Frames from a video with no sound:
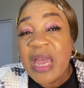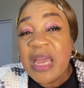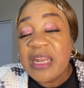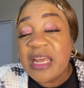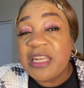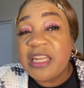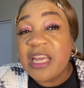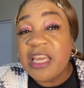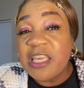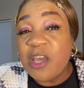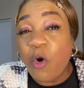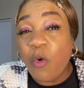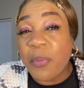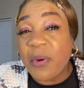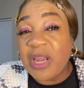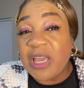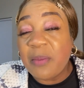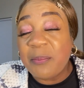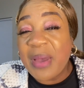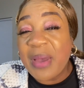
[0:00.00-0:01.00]
That yoke
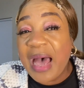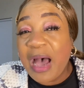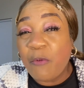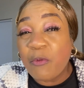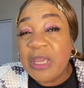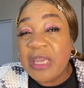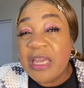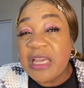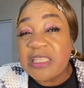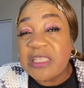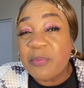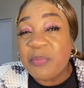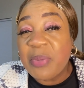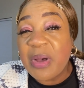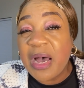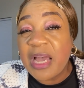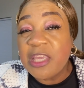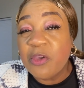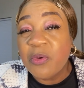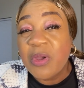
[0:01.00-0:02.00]
breaking power is
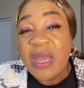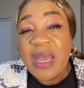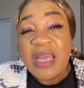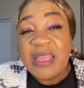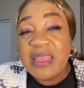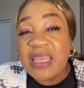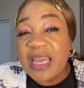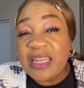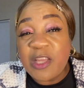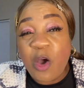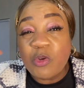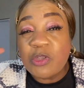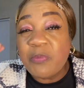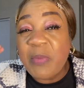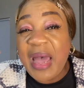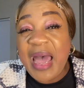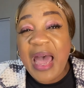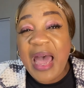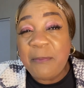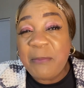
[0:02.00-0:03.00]
upon you. That those
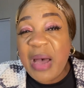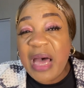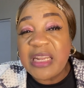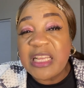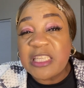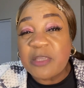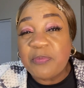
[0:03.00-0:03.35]
mind, body, and